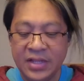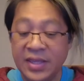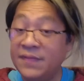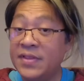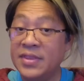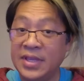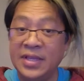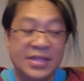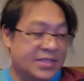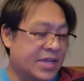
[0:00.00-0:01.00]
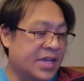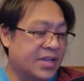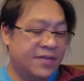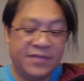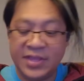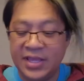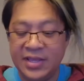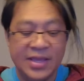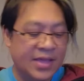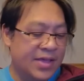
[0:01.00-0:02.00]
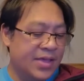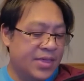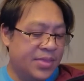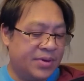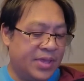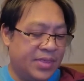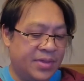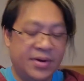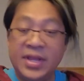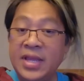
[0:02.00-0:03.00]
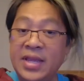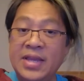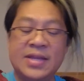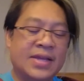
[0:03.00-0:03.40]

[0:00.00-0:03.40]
given the design of the 330.